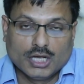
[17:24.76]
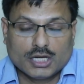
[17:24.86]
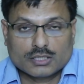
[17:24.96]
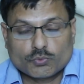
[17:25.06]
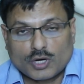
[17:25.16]

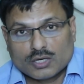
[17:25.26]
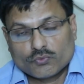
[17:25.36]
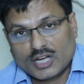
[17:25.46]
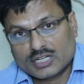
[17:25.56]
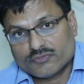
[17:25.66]
And
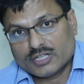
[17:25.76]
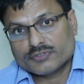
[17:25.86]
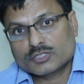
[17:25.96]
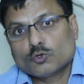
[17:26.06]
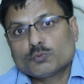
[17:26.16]
whenever
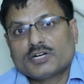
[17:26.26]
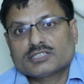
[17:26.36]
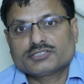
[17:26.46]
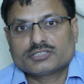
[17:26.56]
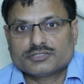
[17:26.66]
we go for
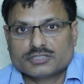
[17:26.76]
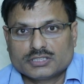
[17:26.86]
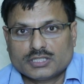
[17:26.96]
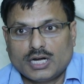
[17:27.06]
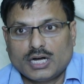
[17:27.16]
the
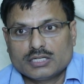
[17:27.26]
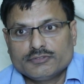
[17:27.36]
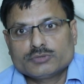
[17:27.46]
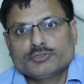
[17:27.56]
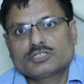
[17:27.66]
surgery,
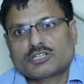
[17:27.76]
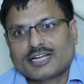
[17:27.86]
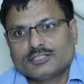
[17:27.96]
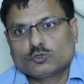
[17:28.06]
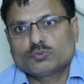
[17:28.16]
always we
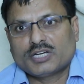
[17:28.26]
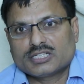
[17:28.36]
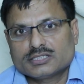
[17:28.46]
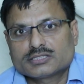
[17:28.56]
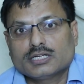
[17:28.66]
try to
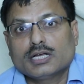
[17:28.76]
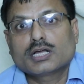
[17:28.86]
manage